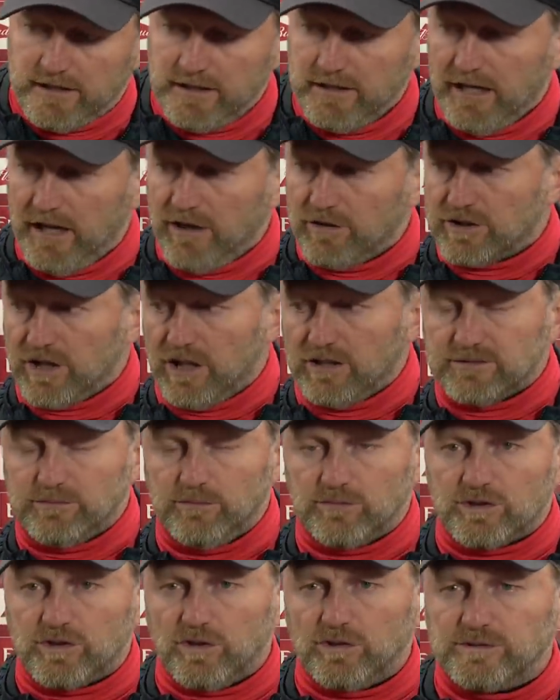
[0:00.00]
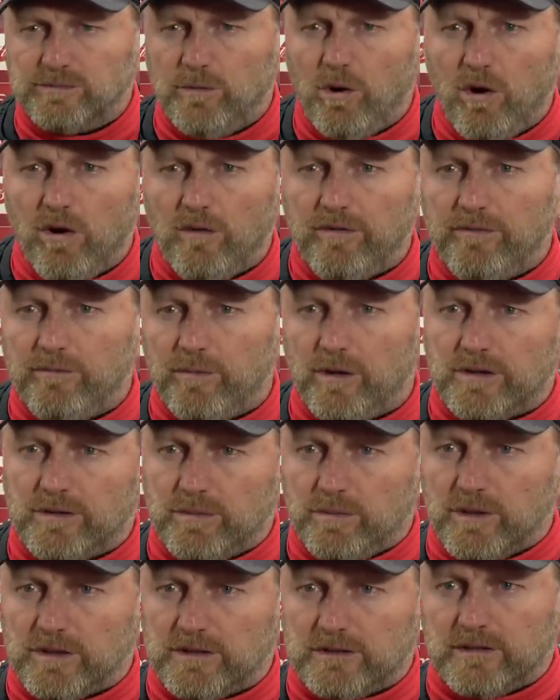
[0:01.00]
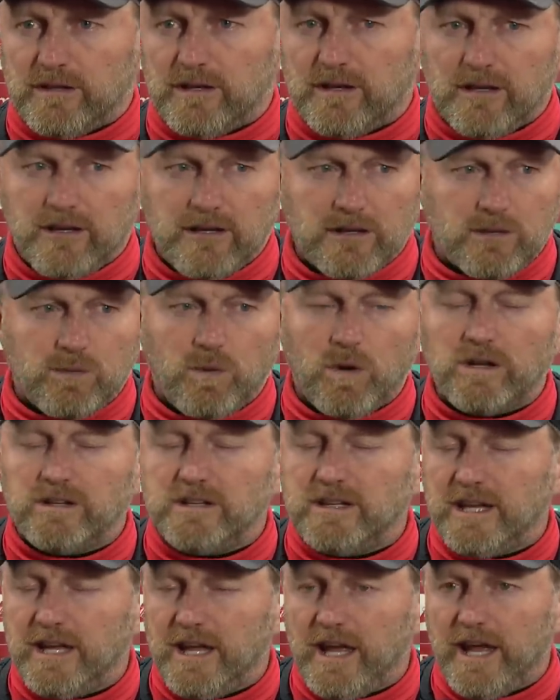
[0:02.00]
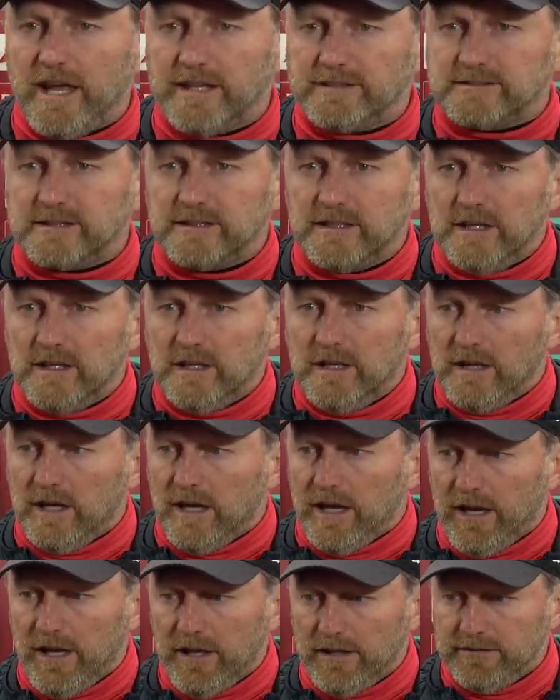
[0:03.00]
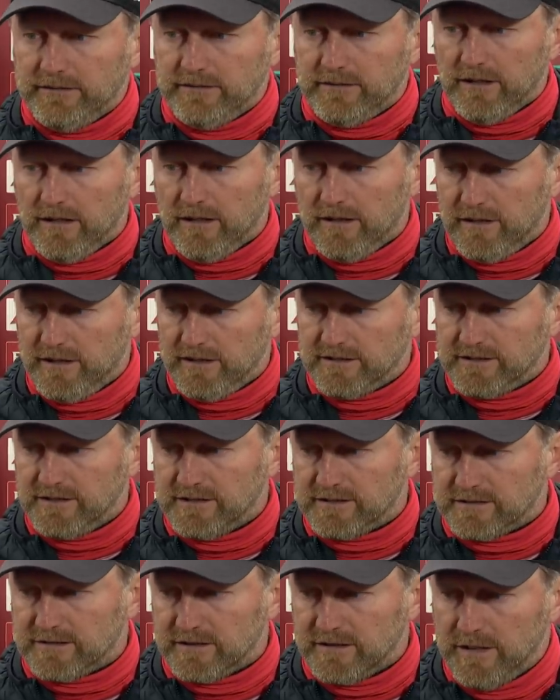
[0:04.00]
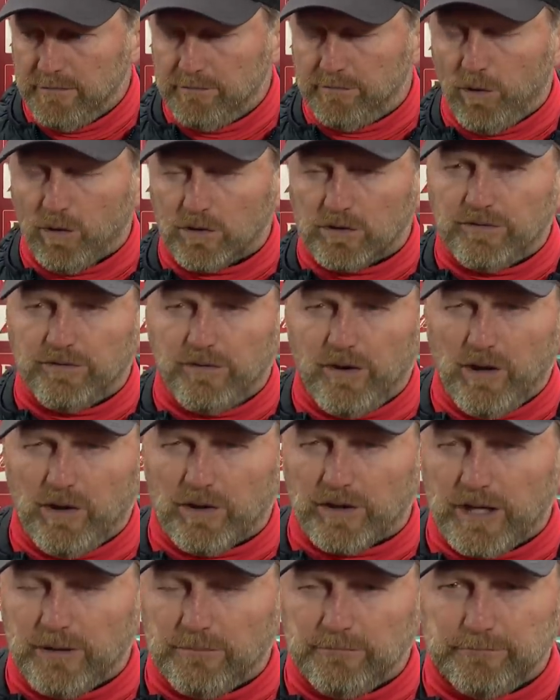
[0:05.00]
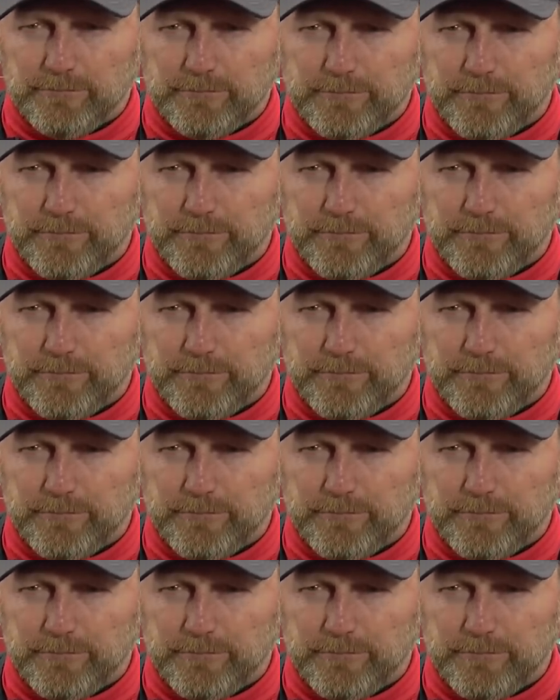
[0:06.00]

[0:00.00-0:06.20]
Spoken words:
now shows more often what quality he has. And this is important for our game.